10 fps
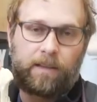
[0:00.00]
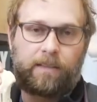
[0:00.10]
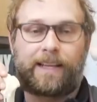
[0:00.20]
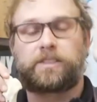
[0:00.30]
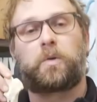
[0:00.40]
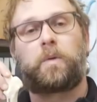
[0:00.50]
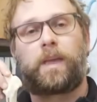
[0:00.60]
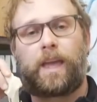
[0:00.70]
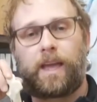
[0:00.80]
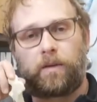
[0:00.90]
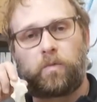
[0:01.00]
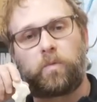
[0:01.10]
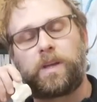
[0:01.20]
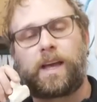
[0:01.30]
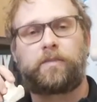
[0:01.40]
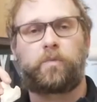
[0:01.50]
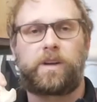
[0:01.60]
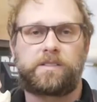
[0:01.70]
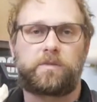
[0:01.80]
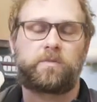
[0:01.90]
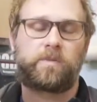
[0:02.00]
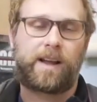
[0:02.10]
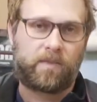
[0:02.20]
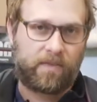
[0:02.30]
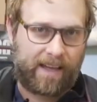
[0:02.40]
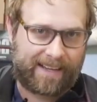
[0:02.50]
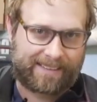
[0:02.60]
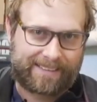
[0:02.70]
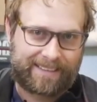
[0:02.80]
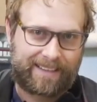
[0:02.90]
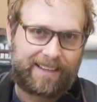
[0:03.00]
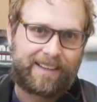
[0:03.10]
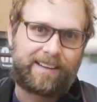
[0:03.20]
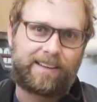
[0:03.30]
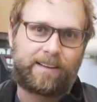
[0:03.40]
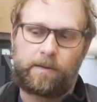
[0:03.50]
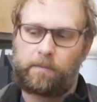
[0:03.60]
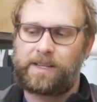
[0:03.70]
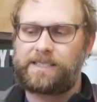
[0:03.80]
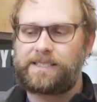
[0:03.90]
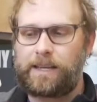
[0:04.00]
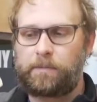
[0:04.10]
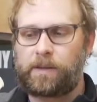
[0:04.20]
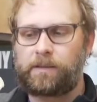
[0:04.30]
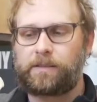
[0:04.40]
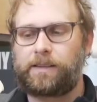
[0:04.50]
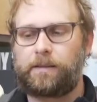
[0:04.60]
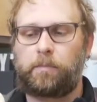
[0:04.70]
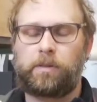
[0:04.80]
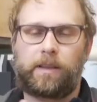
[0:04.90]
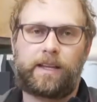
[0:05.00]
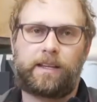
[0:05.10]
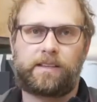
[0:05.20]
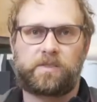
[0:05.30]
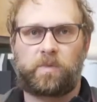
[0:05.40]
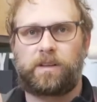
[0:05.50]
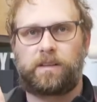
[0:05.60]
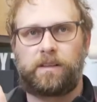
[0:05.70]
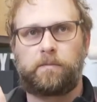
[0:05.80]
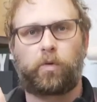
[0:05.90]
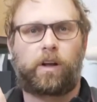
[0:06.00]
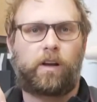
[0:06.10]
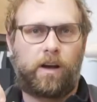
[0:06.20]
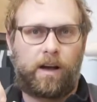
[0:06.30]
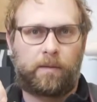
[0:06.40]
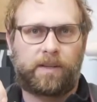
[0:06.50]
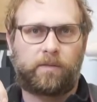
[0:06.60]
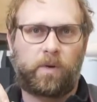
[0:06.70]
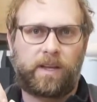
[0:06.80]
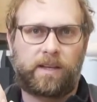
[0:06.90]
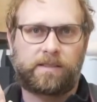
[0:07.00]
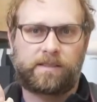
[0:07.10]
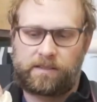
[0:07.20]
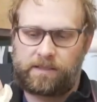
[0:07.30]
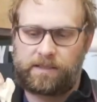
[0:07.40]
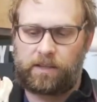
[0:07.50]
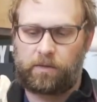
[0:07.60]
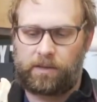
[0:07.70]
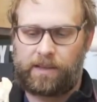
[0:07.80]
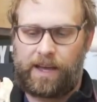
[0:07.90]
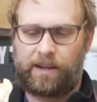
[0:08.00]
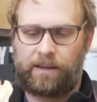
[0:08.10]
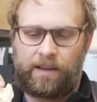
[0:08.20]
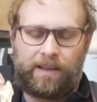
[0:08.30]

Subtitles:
That's okay. We have ways around that. But typically plating is one of the more common ways to deal with that.